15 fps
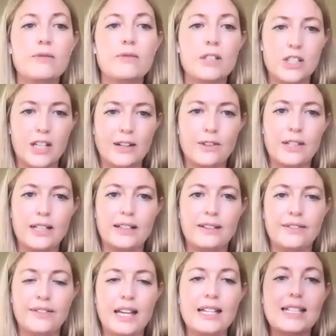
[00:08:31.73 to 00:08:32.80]

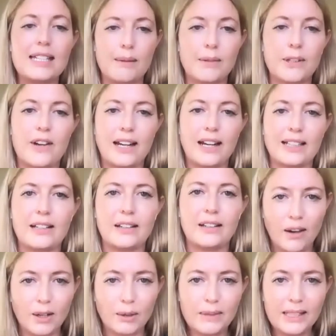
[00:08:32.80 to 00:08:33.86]
regenerative, and democratic
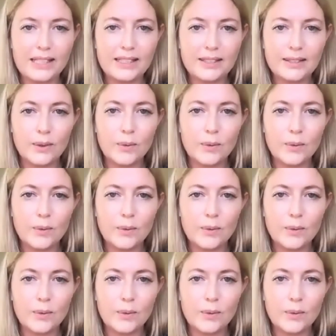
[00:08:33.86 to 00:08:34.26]
economies